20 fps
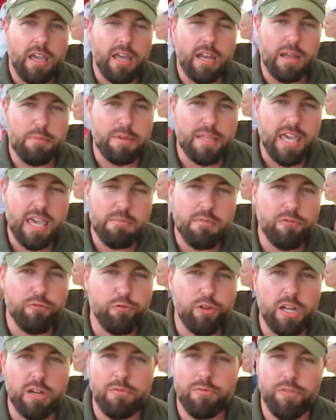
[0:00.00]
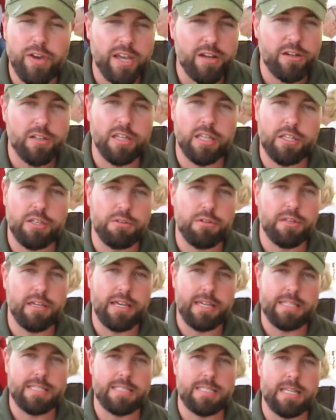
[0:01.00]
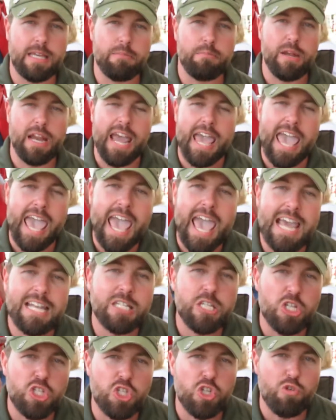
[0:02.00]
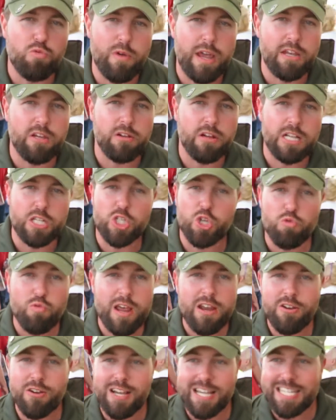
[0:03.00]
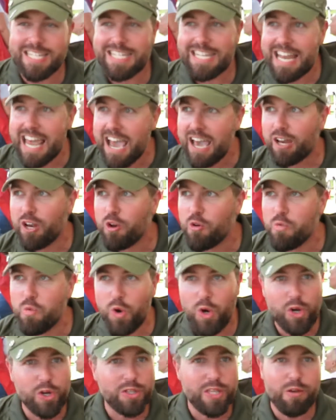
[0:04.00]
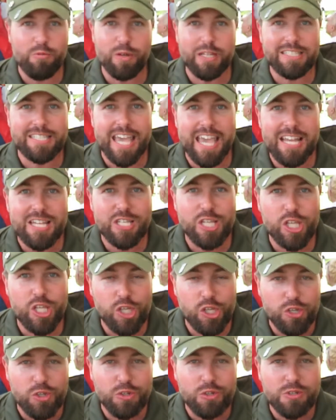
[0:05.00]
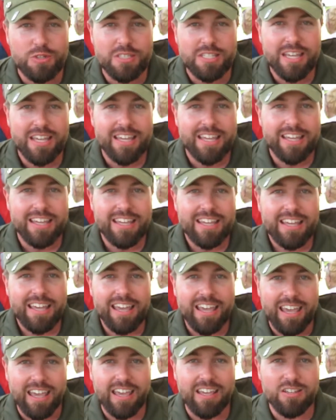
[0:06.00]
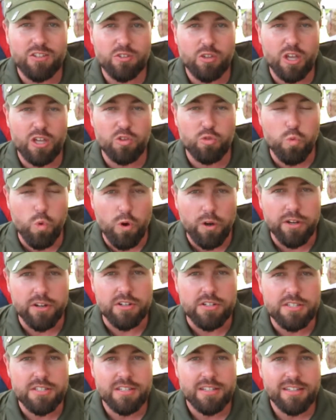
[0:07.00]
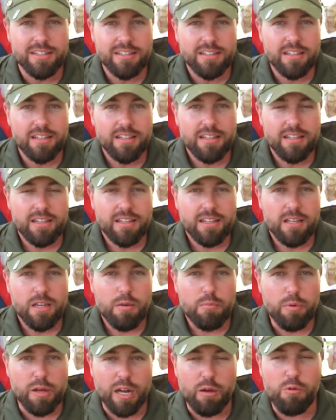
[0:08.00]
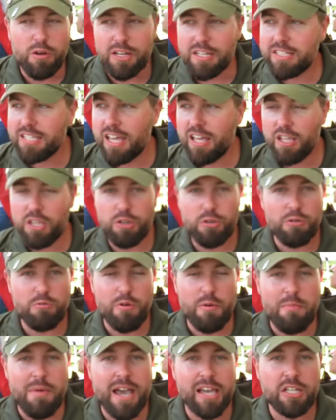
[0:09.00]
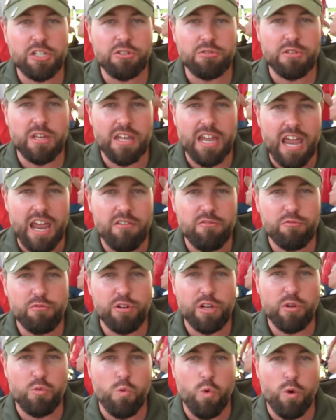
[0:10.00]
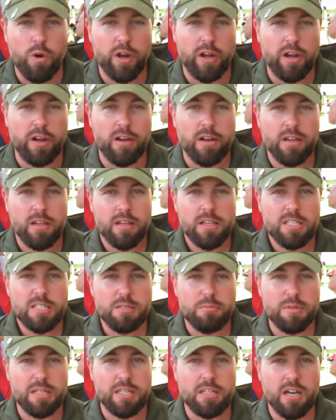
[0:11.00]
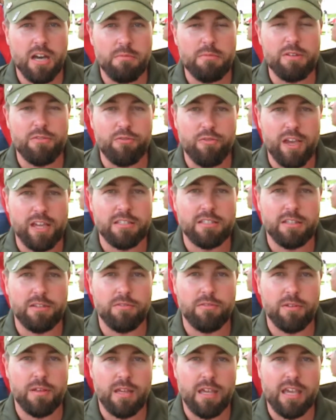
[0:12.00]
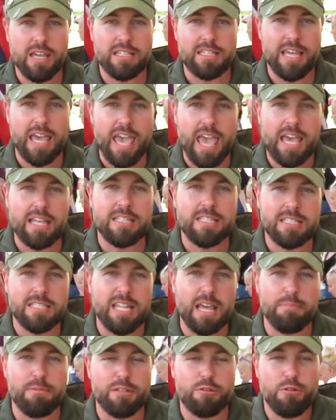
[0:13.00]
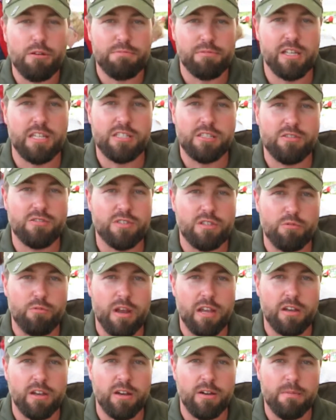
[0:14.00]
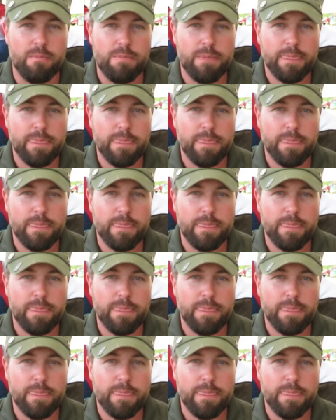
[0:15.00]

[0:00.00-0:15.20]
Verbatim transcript: And I became a freedom fighter like you guys did, but I had to surrender. And surrender is not a word that we tend to use as, as warriors. But I want to tell you and remind you that every warrior to become effective has had to step into a place of surrender.